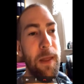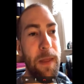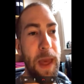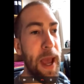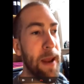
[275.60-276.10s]

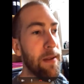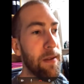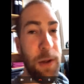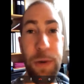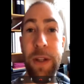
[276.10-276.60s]
then
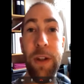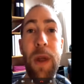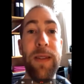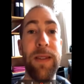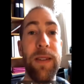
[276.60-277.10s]
you can do
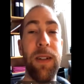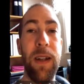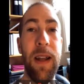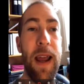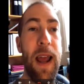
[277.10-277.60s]
this.
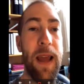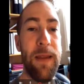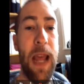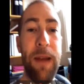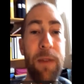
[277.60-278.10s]

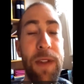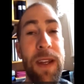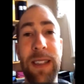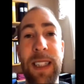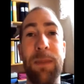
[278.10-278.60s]
And
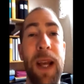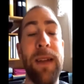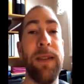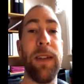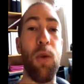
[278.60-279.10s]
everything is
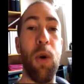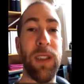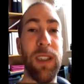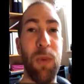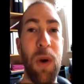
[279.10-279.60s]
explained in the
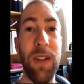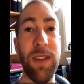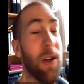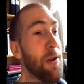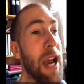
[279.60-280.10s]
course as well.
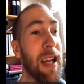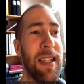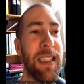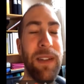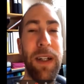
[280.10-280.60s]
So yeah,
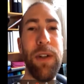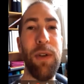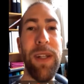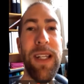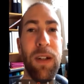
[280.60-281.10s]
it's a very
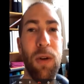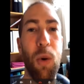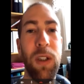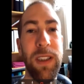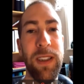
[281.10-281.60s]
unique
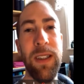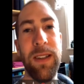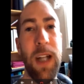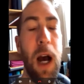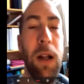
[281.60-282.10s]
course.
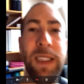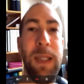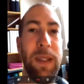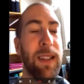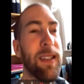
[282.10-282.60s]
The
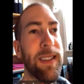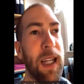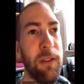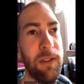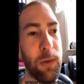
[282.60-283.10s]
concept
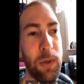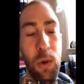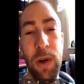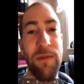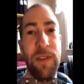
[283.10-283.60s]
itself, like
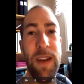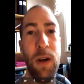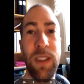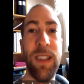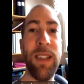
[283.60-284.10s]
recording
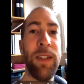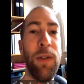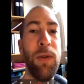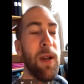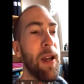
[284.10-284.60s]
videos, isn't
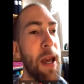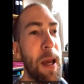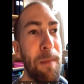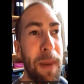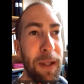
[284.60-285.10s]
new,
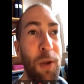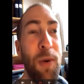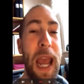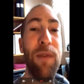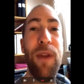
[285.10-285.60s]
but
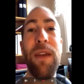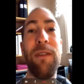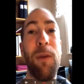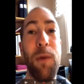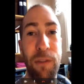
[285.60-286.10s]
doing
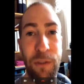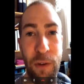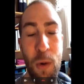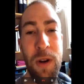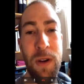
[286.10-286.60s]
everything from your
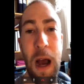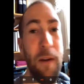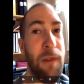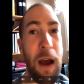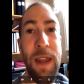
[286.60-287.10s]
phone,
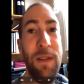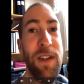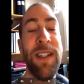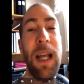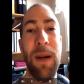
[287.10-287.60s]
I've never
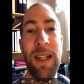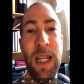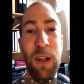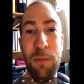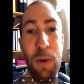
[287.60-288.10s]
seen that
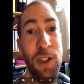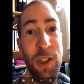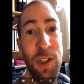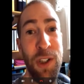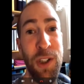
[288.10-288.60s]
myself
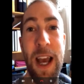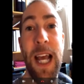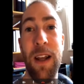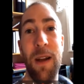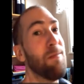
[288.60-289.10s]
personally.
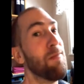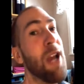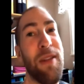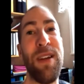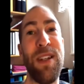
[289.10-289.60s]
And
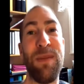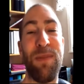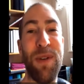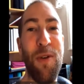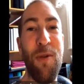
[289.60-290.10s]
yeah, I think it's a
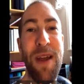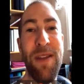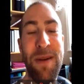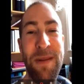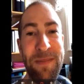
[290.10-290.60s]
pretty cool
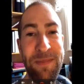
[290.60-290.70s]
method.